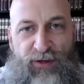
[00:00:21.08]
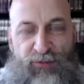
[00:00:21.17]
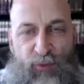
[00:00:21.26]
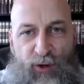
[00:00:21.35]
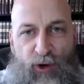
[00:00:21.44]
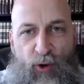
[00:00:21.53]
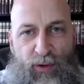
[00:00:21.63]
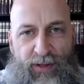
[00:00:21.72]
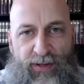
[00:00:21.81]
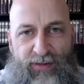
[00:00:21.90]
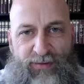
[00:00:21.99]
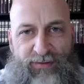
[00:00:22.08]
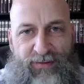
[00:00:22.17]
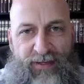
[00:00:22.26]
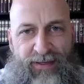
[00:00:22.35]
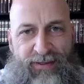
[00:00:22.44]
where holiness
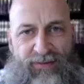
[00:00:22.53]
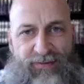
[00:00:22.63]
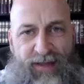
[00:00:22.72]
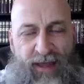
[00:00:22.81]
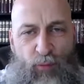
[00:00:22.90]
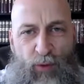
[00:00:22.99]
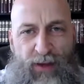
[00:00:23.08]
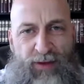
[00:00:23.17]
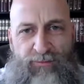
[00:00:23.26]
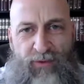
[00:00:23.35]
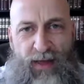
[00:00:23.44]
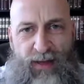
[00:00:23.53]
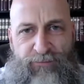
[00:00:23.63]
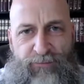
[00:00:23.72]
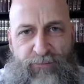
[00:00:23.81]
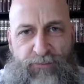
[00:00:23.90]
is a way of
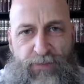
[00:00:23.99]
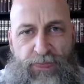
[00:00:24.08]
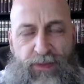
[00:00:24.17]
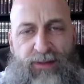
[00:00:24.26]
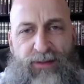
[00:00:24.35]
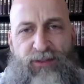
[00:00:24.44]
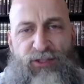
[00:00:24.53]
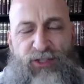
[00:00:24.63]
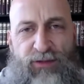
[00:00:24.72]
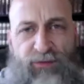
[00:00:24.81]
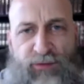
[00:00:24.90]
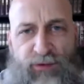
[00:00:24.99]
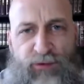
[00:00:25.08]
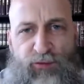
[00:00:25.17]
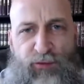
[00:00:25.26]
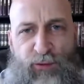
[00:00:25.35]
life. Jesus
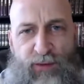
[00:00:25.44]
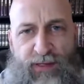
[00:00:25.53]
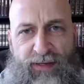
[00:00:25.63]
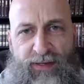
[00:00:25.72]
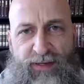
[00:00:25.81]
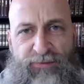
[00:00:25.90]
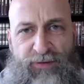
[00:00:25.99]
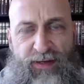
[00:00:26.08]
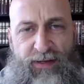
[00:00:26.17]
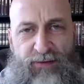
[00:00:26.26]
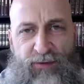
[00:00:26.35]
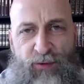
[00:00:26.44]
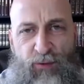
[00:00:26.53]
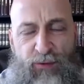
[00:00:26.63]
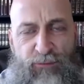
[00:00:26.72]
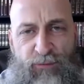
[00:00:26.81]
is truly King of Kings and
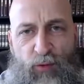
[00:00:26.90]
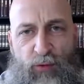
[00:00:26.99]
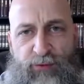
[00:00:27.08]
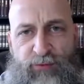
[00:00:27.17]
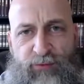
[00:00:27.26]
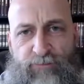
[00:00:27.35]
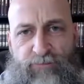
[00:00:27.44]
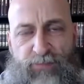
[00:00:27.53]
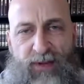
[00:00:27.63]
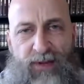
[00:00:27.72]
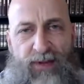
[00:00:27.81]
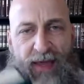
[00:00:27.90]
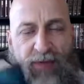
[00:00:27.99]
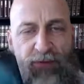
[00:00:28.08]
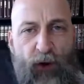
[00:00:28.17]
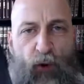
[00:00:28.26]
Lord of Lords,
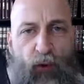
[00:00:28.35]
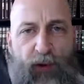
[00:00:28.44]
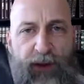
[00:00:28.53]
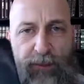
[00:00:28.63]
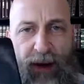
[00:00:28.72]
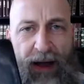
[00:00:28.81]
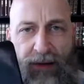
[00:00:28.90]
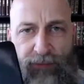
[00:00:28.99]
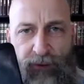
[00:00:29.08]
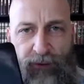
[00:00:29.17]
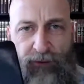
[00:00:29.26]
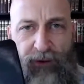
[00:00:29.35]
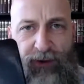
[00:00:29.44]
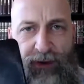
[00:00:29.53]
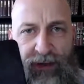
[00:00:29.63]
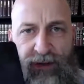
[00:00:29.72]
and the Holy Bible
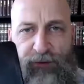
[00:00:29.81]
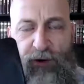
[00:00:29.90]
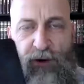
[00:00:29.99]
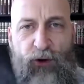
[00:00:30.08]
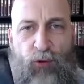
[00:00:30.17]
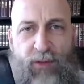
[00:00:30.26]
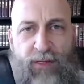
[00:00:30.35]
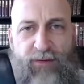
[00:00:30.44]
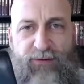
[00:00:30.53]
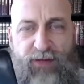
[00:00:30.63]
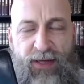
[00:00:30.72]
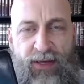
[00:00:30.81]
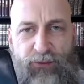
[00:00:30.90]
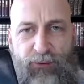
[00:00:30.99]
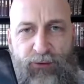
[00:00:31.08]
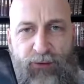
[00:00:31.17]
is our only
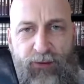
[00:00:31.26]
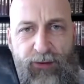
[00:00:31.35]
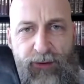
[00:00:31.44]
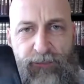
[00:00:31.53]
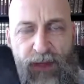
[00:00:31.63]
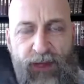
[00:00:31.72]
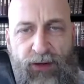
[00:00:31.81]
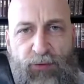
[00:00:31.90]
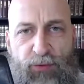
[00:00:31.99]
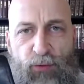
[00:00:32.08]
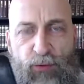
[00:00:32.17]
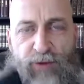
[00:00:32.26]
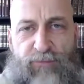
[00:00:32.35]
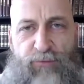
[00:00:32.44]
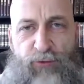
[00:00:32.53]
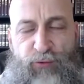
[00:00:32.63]
standard and
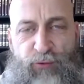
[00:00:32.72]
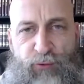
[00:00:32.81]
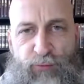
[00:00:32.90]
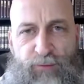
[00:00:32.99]
authority for truth.